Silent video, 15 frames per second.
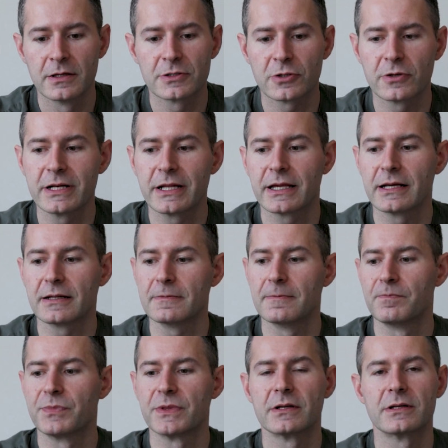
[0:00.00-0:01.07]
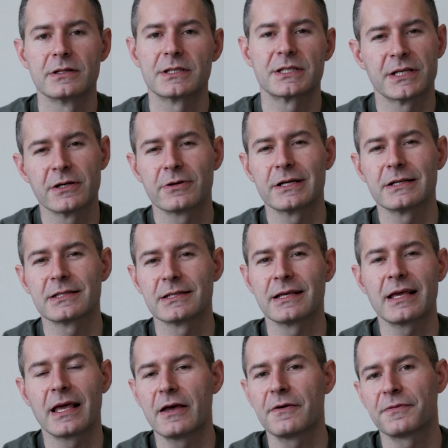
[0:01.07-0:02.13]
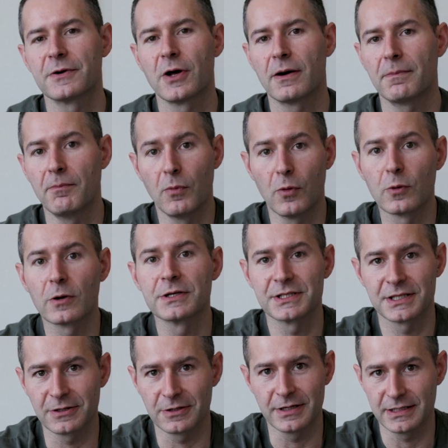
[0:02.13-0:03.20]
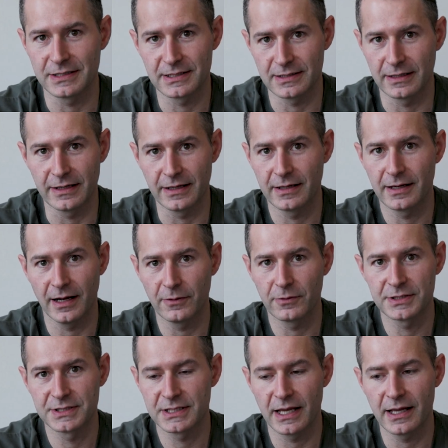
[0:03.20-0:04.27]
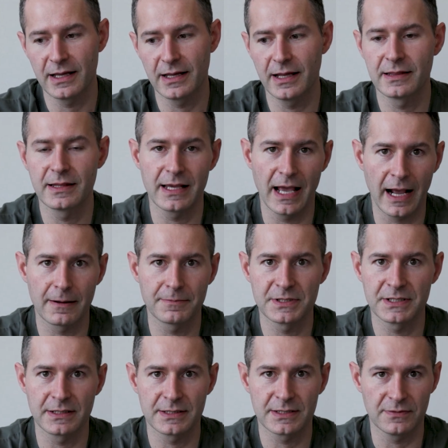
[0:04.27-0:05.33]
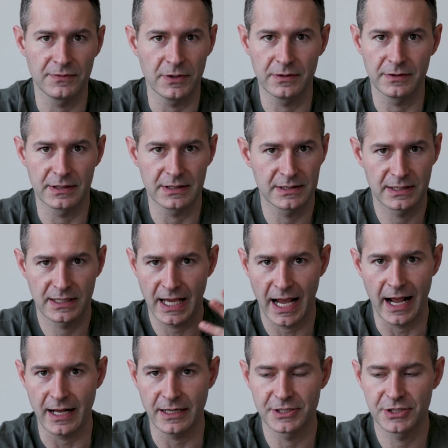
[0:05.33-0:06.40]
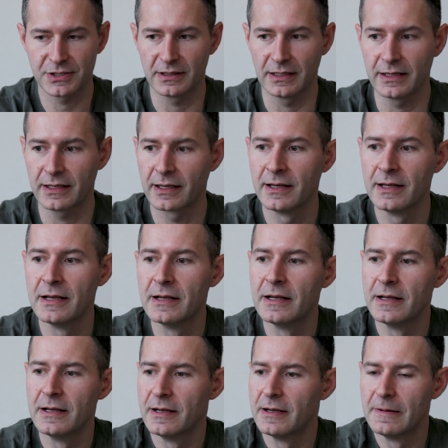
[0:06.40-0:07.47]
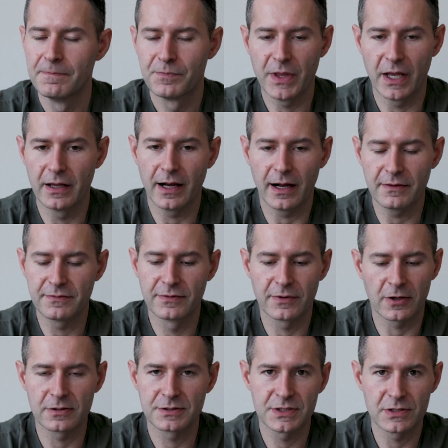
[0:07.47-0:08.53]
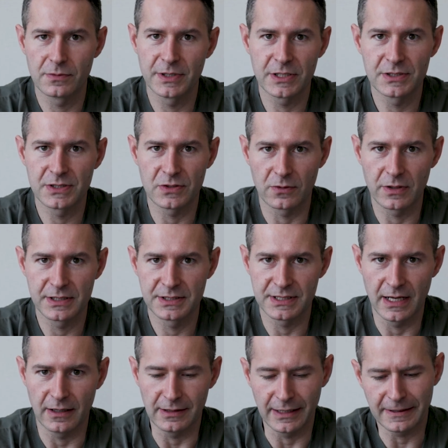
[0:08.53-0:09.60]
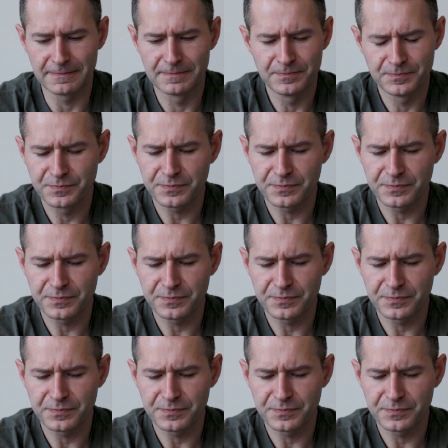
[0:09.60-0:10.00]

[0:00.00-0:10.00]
treating it seriously, if not more seriously, I would say, in the absence of all this cash. Like, I've heard so many stories now, like